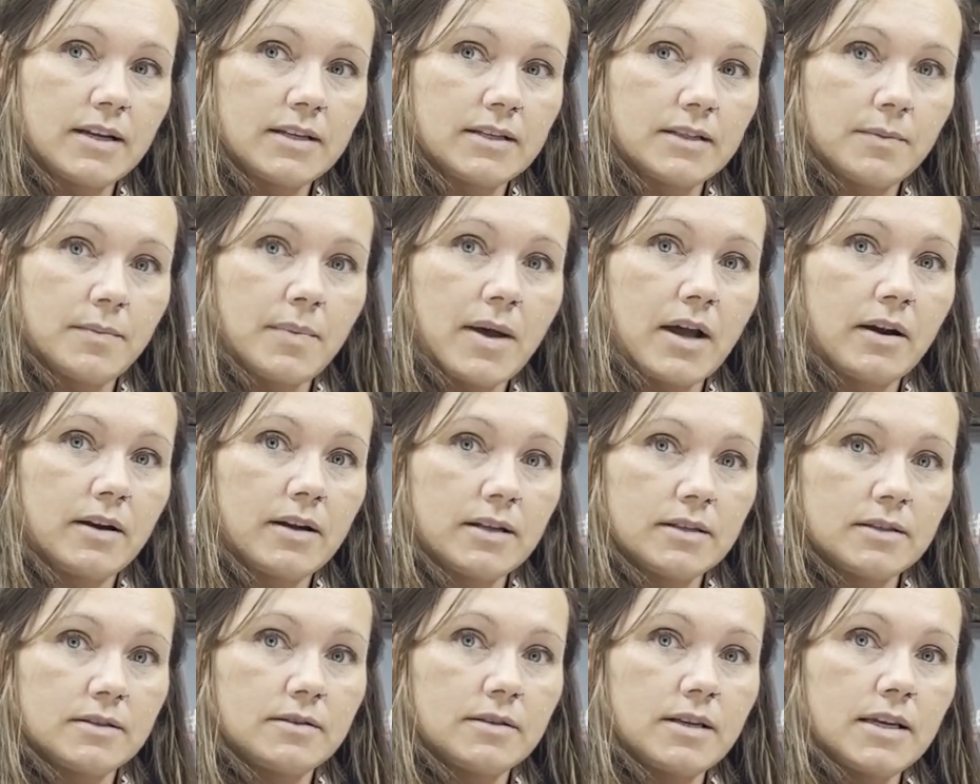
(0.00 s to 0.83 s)
is about.
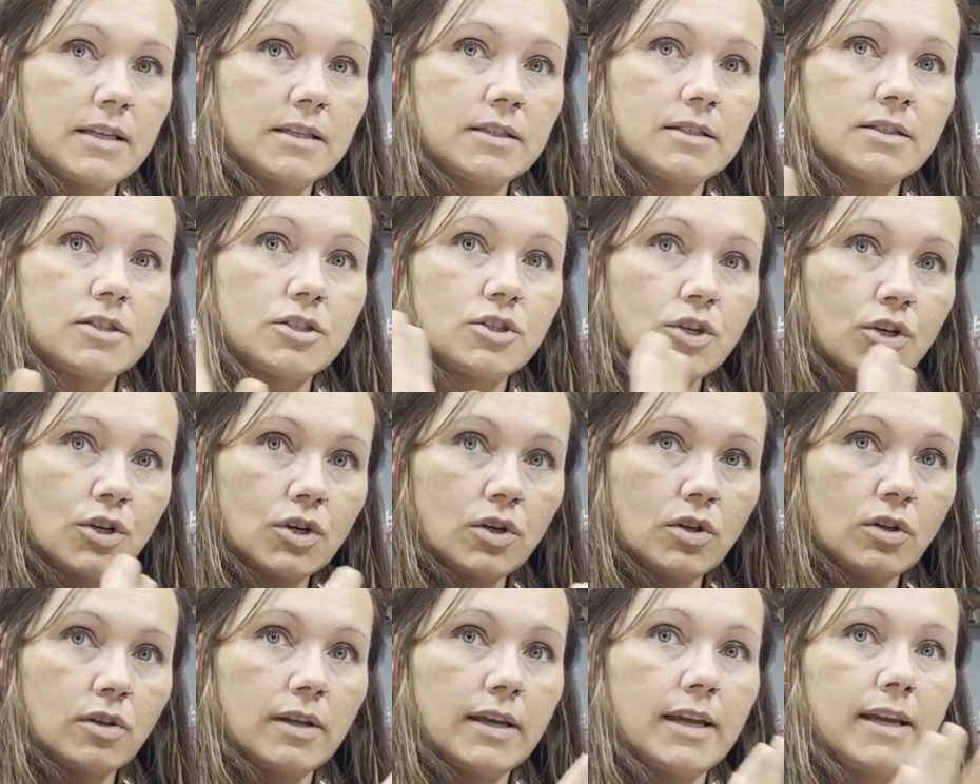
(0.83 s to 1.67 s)
It's
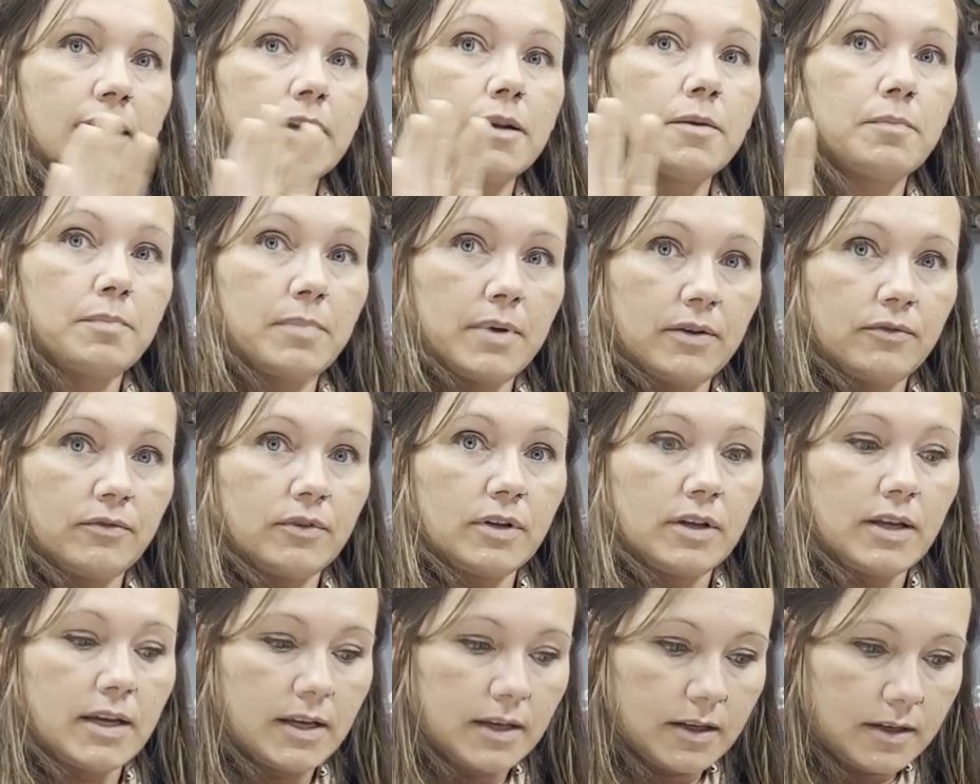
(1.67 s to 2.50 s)
circling
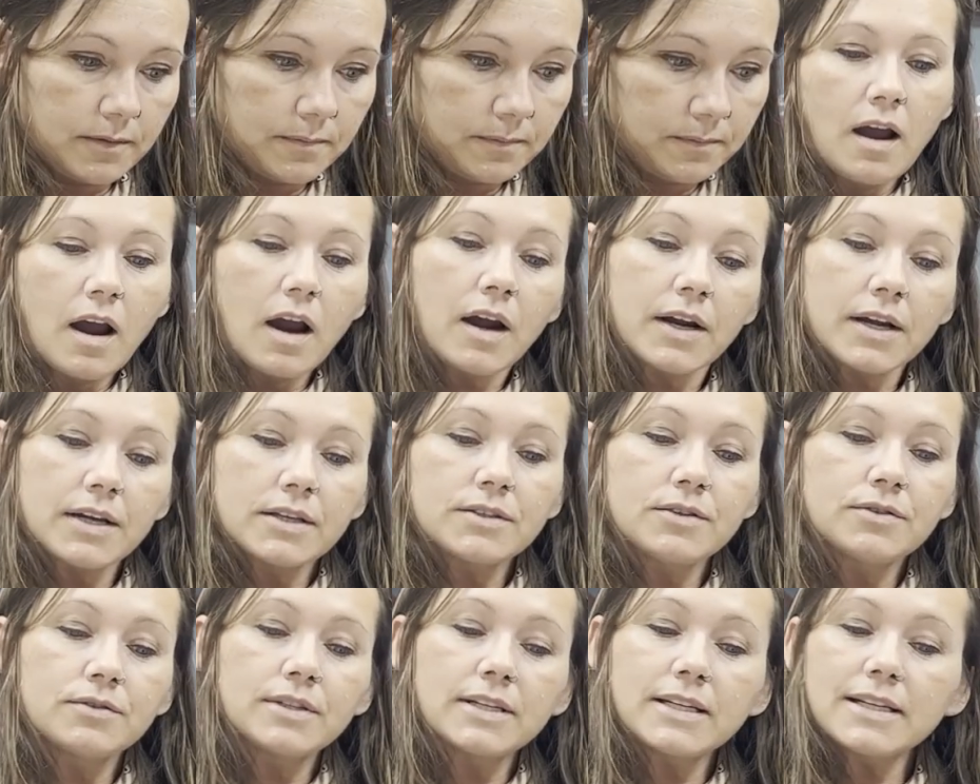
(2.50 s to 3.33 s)
Beaver Lake. All right,
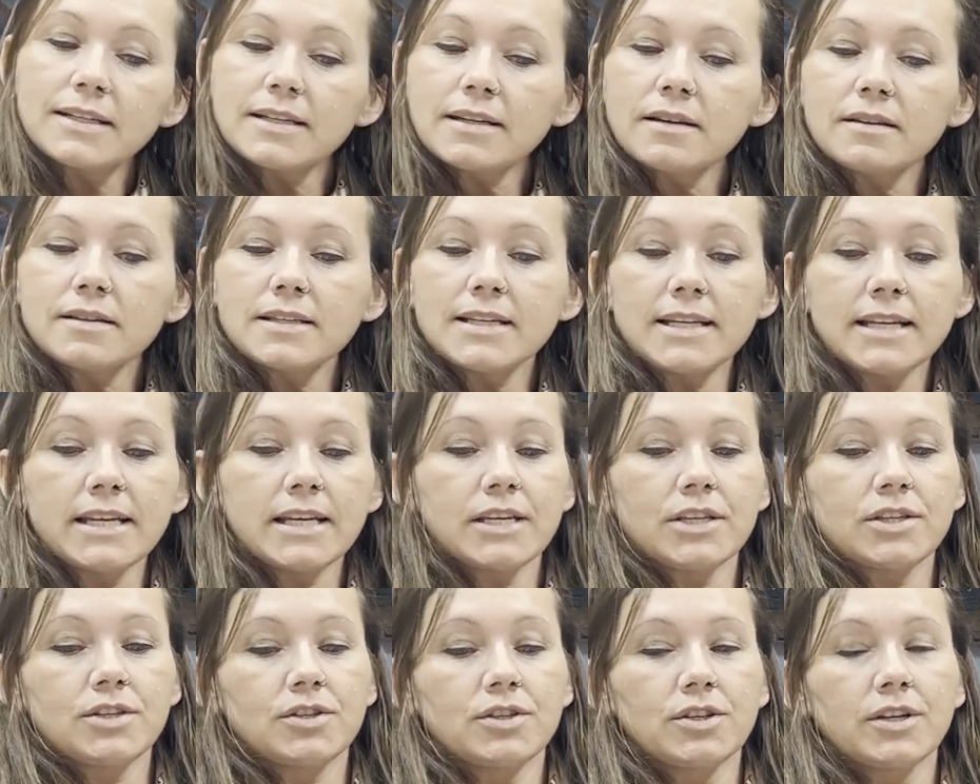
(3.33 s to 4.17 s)
so details in
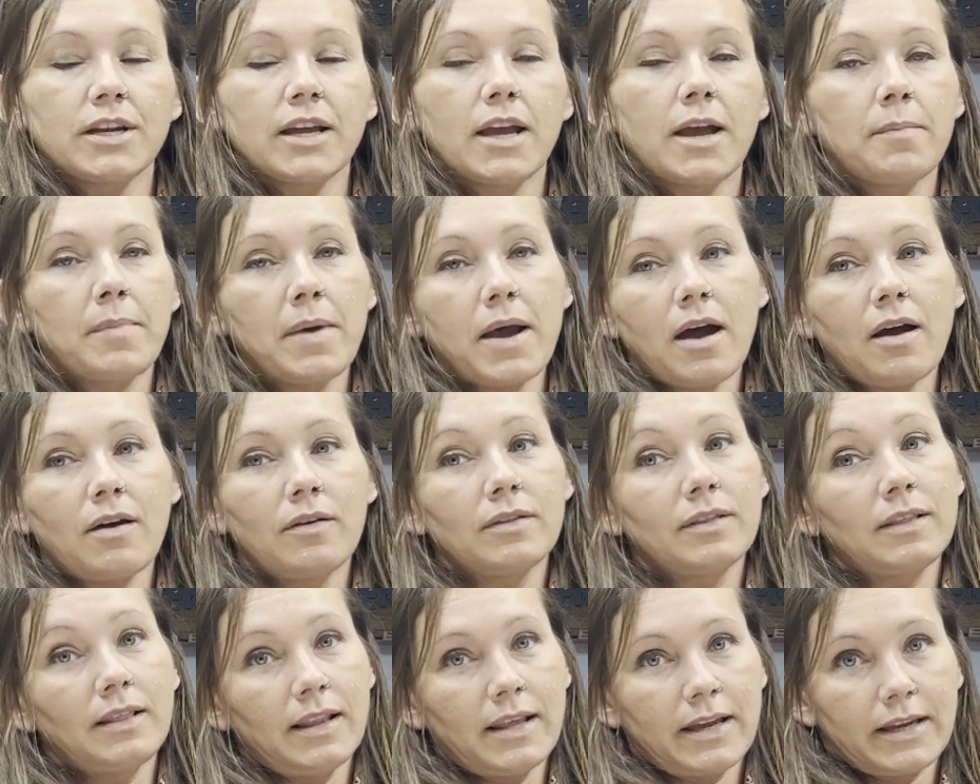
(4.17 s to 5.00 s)
history
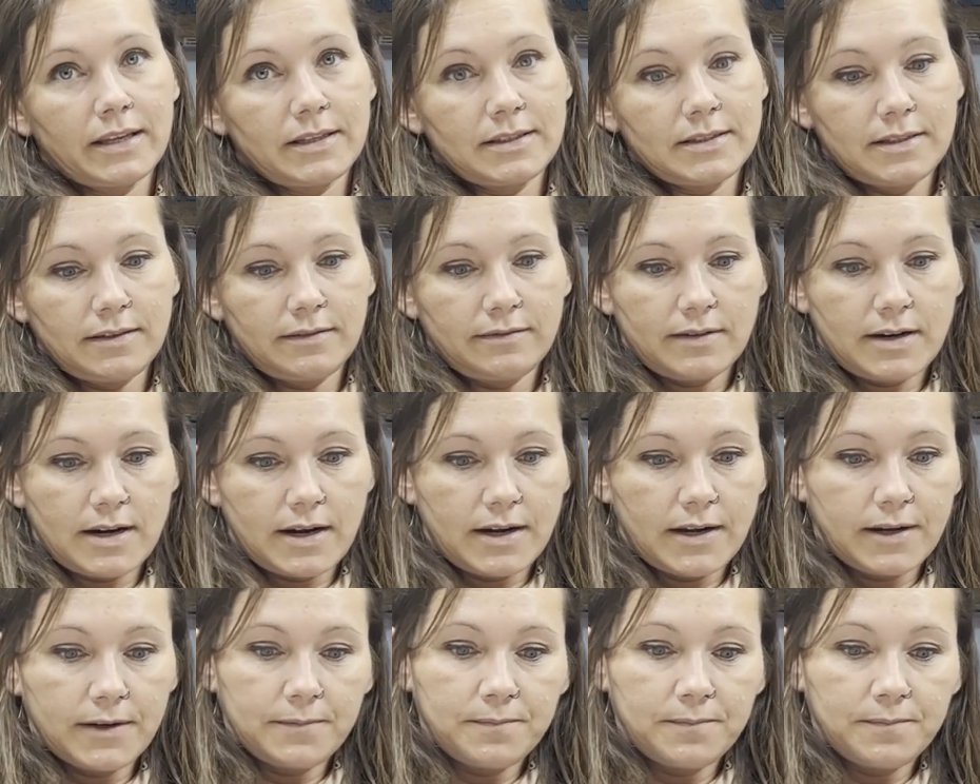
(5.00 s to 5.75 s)
about Legacy Ride.